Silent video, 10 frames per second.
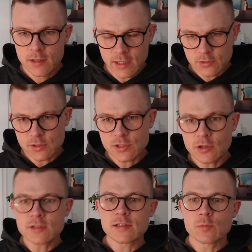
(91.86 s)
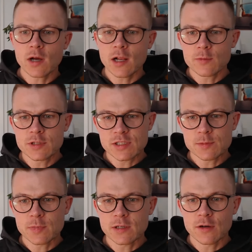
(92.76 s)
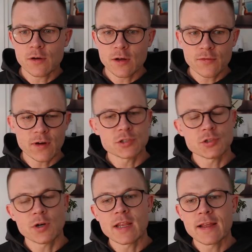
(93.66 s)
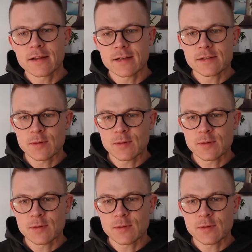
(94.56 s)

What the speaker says: into stocks as well, which has been a fun journey as